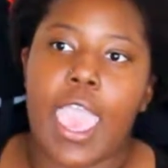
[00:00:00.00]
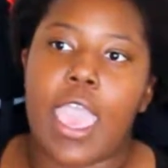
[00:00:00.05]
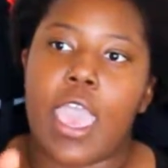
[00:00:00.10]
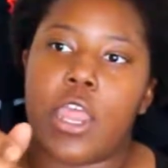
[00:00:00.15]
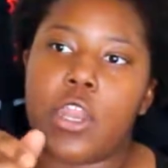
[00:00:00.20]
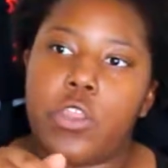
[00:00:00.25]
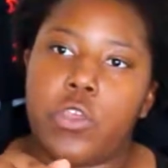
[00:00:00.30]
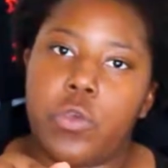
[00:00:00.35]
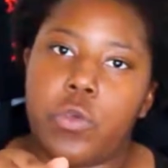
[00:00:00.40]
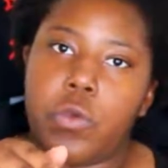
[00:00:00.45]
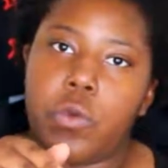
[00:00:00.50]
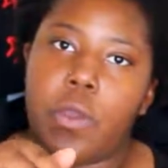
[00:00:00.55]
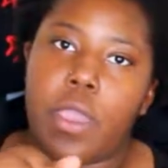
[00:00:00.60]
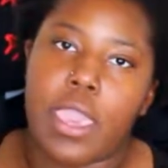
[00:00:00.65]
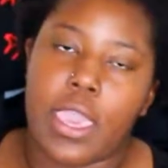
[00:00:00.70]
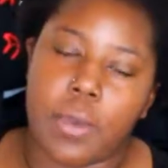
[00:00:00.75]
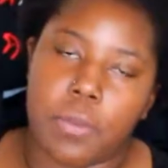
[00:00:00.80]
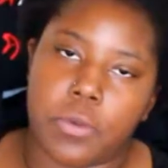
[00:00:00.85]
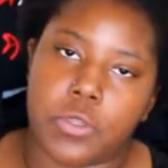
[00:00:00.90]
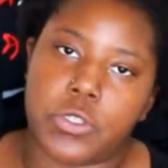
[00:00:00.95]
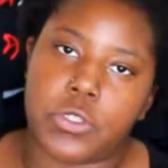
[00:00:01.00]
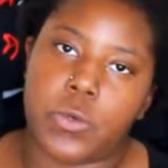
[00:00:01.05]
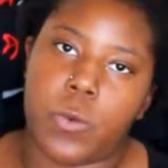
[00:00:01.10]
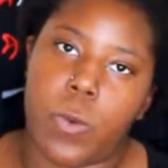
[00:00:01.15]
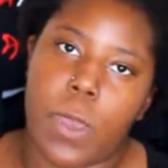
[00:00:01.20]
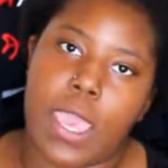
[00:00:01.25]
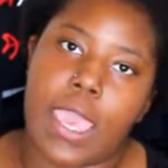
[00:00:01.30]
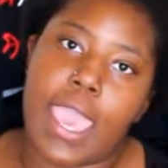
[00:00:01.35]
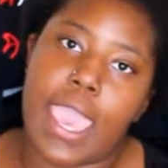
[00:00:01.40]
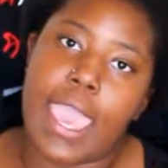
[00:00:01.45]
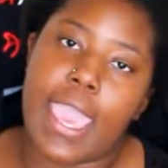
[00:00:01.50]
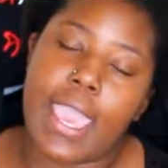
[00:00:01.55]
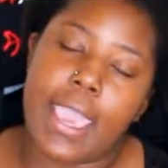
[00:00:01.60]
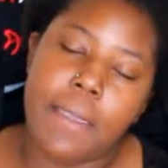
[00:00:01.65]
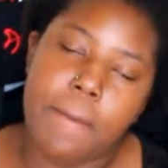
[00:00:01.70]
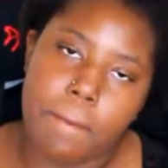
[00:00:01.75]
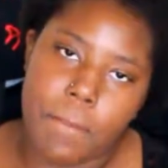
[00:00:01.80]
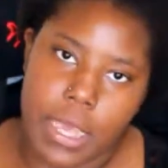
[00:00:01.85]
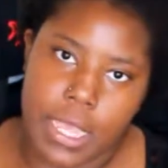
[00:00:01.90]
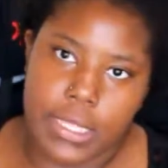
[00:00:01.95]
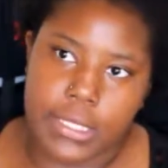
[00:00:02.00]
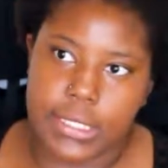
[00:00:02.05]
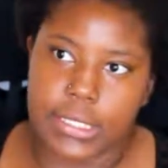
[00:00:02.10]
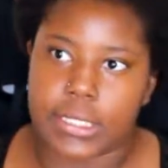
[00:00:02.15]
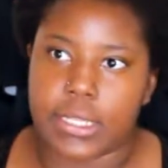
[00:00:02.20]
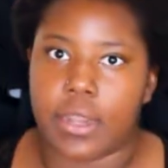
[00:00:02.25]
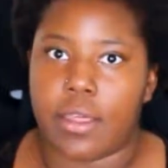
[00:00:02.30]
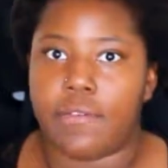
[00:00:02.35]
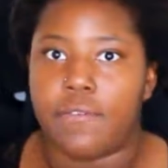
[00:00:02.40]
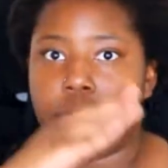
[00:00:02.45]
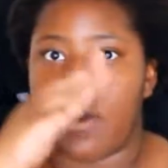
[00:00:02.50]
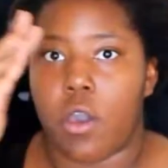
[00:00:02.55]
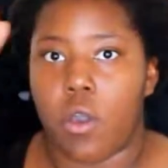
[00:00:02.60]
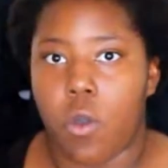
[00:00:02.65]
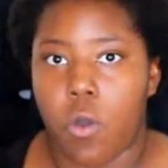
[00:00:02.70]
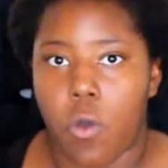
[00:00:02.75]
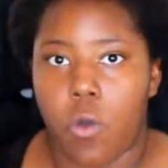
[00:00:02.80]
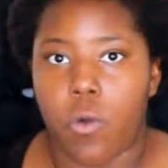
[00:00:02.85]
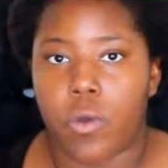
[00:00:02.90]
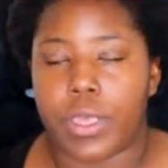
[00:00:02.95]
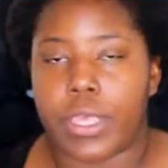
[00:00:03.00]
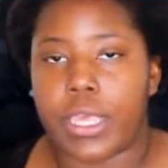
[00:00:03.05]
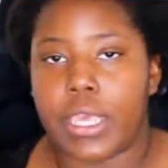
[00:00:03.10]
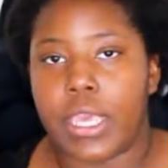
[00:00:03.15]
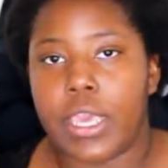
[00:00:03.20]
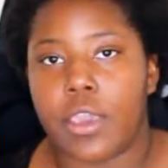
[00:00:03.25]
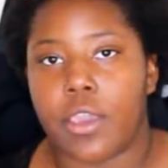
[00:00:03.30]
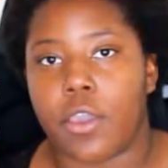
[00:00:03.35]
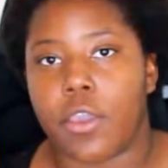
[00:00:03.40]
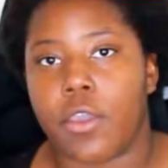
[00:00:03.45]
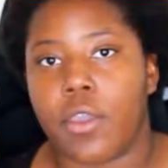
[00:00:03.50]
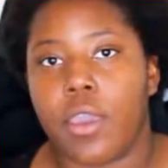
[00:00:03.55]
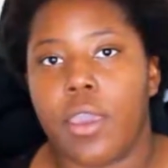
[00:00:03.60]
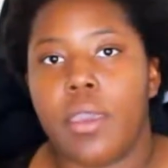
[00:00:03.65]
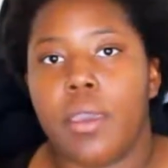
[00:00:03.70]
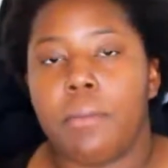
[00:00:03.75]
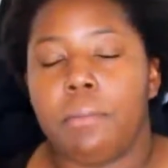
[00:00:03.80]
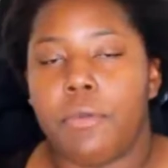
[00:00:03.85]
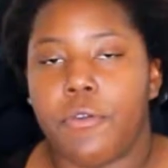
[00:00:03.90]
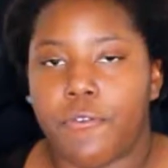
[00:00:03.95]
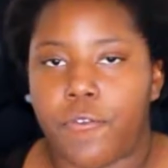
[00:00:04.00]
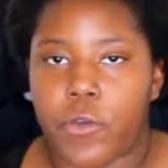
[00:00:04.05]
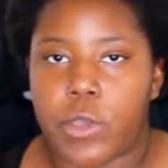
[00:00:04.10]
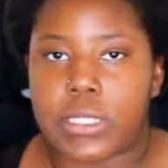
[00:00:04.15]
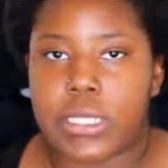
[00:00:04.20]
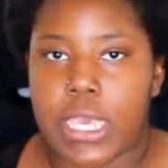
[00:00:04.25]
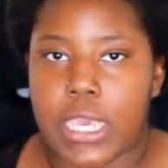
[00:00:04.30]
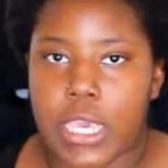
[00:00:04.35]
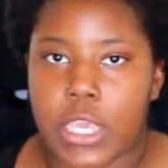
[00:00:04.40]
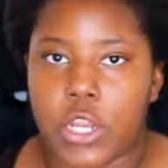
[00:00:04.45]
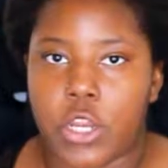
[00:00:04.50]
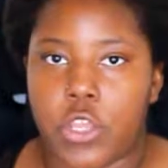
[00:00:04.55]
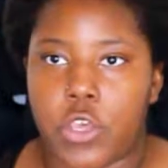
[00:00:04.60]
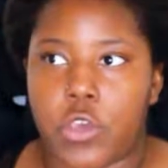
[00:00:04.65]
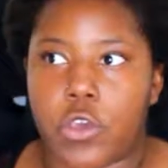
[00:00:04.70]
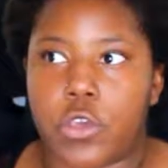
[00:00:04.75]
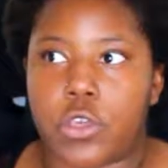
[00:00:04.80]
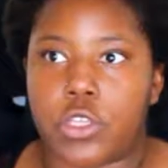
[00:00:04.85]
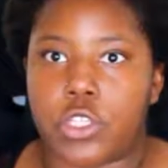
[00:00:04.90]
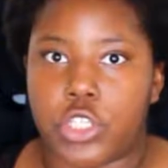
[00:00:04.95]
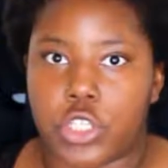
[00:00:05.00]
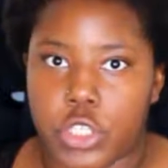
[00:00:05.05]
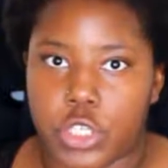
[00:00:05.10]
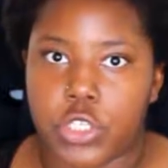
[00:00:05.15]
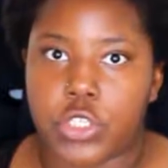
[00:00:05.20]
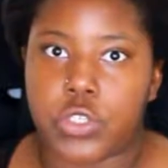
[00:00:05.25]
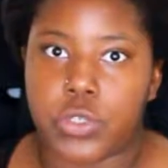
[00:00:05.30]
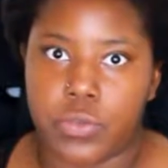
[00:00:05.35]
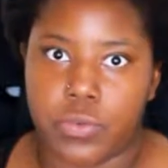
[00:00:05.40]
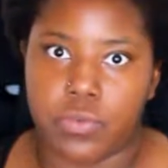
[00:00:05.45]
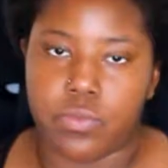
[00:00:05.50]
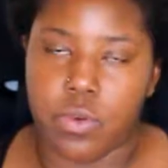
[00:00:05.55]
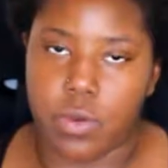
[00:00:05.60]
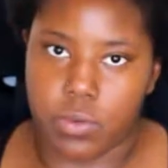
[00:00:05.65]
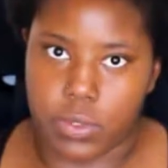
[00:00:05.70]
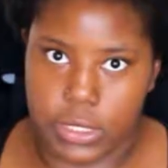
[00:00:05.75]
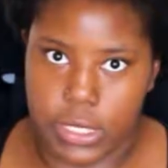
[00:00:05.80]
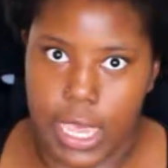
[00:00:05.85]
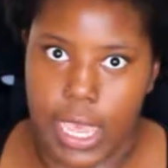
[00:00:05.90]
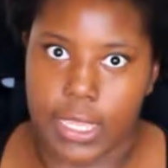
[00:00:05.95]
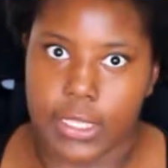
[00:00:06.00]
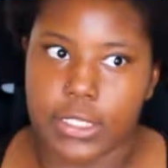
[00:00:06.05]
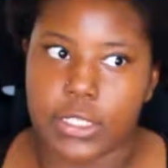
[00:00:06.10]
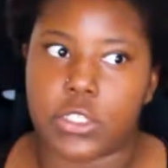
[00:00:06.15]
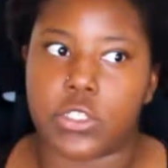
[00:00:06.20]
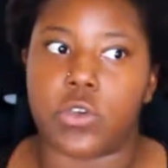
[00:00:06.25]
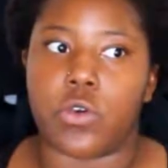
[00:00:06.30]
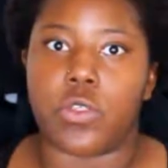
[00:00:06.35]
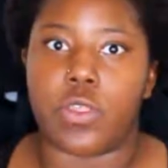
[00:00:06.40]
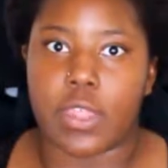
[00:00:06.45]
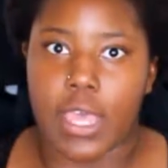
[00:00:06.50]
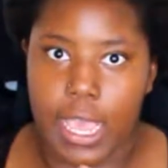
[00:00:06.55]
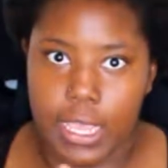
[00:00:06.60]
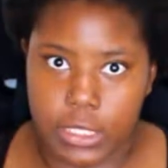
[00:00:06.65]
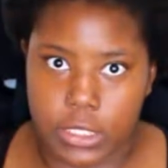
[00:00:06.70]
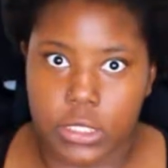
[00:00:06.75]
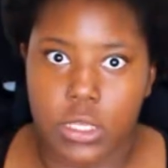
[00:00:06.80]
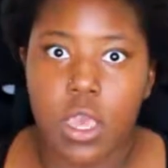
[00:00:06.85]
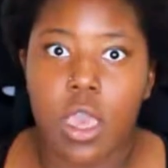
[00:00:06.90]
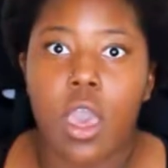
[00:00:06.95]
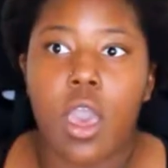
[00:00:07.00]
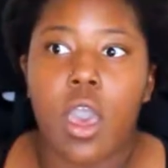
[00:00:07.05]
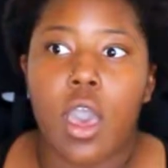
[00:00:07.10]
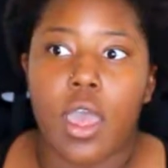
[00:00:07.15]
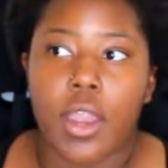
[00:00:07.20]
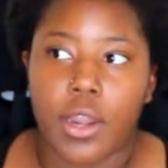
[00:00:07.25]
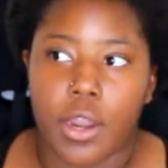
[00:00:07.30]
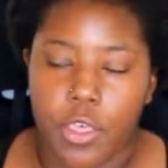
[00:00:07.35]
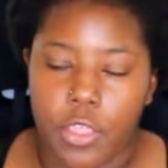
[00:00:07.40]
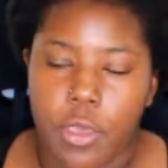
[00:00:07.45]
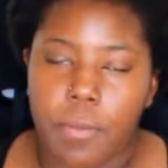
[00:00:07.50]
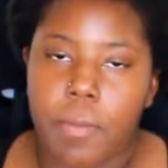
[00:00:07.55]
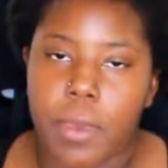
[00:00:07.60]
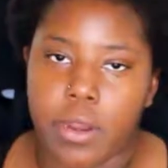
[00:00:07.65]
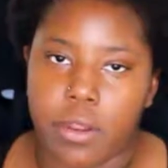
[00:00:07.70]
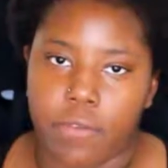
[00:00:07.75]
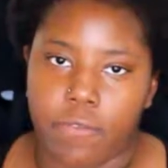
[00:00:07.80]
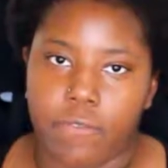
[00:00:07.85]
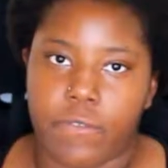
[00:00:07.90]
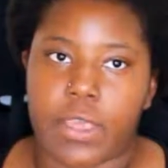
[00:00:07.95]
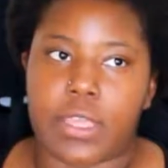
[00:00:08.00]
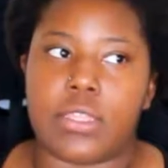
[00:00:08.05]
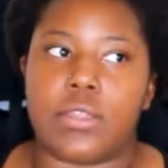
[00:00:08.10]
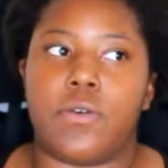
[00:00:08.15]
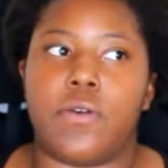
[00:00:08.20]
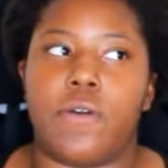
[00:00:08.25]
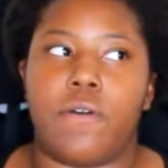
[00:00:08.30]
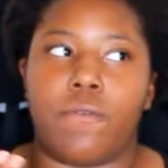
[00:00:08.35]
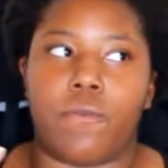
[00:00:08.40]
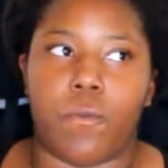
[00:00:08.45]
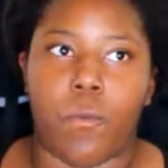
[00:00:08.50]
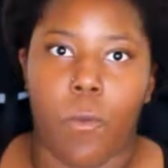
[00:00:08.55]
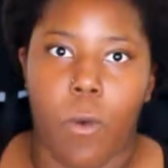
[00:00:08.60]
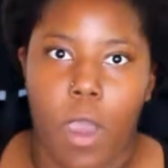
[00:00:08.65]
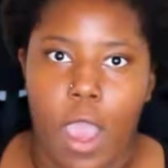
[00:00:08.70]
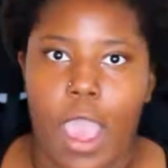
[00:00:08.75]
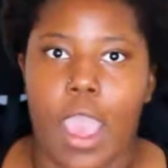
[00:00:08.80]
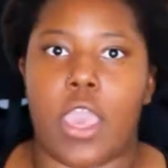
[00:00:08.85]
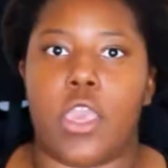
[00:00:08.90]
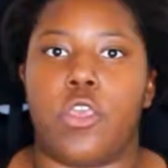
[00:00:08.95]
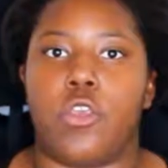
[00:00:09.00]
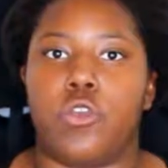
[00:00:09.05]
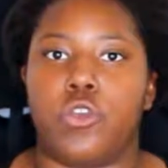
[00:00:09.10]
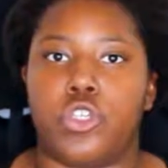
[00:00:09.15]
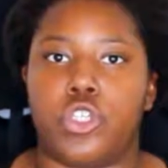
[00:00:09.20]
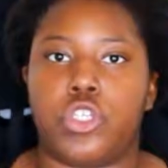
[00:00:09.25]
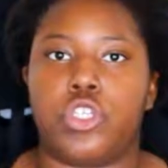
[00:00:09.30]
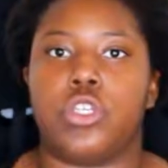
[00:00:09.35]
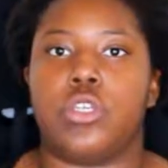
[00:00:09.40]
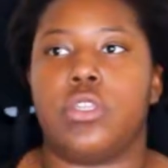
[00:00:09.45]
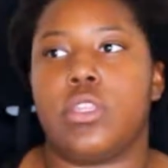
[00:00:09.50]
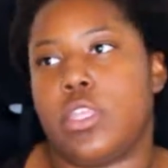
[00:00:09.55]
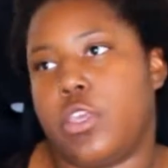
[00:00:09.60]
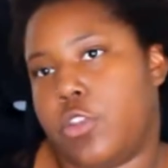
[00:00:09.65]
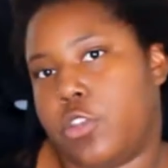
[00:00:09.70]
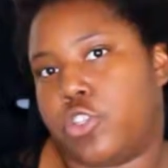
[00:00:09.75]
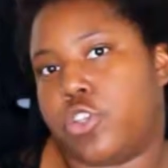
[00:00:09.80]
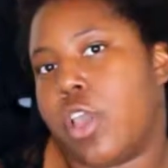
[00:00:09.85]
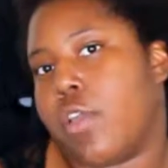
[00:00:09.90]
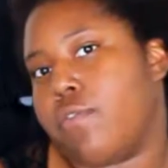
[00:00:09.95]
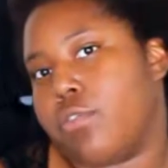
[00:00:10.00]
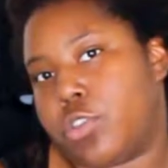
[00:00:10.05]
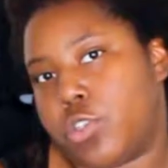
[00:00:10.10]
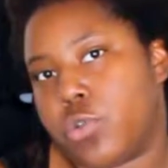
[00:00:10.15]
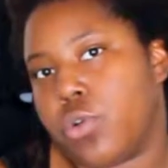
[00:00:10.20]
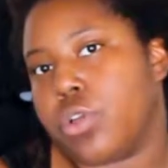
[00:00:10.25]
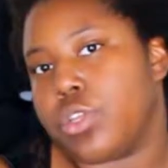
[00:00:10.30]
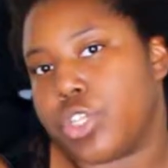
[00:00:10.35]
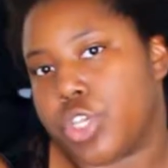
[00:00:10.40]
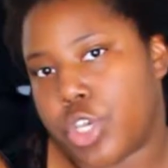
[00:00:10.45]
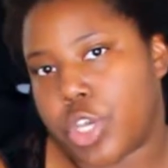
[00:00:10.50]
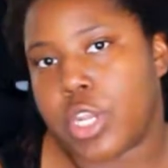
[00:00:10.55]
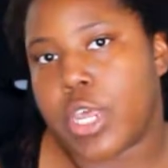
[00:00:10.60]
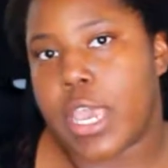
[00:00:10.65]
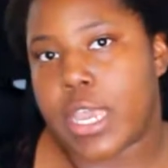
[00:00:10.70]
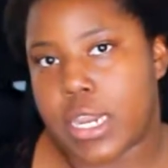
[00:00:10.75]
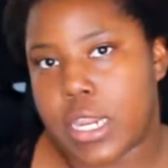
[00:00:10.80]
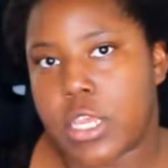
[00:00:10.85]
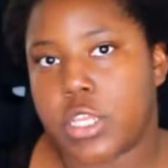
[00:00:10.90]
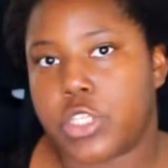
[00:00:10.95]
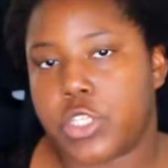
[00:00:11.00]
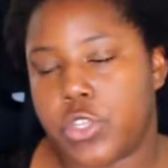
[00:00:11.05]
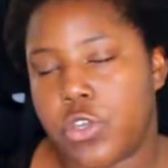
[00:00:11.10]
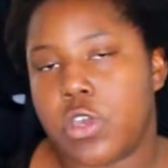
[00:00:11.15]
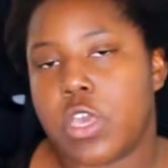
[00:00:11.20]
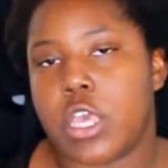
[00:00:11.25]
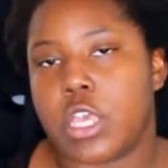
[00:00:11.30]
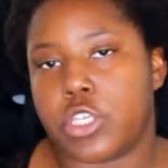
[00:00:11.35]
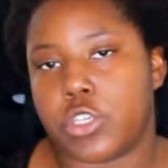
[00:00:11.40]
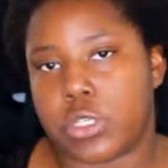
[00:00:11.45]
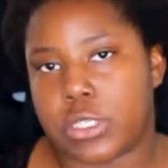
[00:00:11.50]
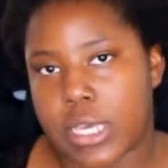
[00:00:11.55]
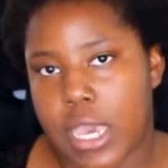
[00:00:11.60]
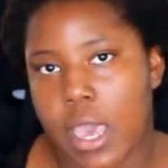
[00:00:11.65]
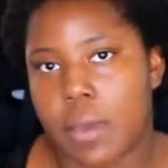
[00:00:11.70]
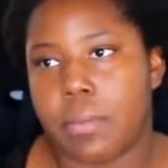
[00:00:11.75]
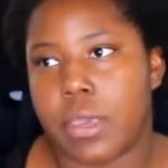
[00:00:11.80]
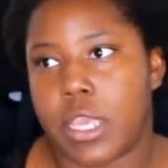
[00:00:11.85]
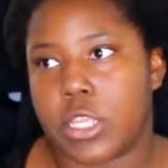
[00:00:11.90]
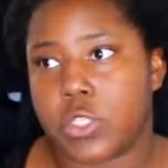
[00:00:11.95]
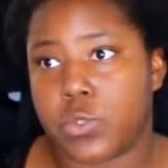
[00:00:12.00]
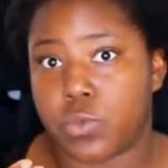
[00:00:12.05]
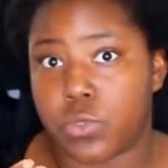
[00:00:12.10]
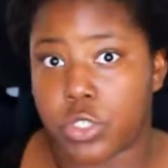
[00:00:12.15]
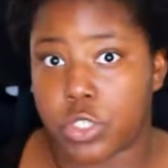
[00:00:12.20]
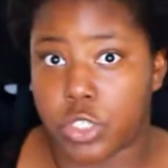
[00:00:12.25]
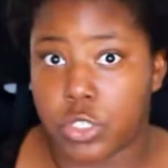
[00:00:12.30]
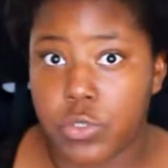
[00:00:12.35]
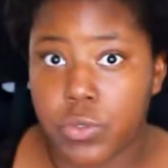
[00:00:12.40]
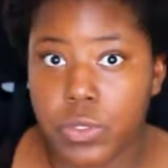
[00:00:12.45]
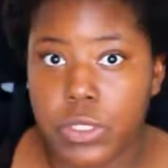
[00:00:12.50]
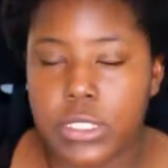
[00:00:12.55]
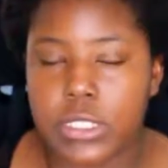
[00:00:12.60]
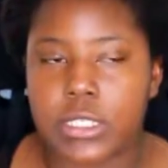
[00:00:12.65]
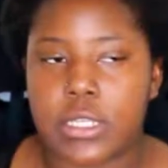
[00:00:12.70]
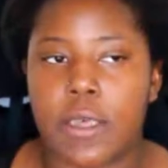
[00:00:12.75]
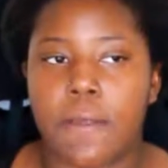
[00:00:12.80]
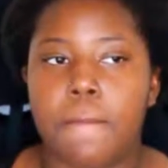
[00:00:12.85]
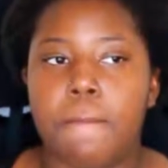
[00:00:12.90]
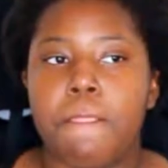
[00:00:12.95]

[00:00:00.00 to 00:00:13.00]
and you're able to wait 8 months instead of a whole year before taking your G2 road test. So that's another benefit on why you should, driving school is a good idea too, because your time gets reduced.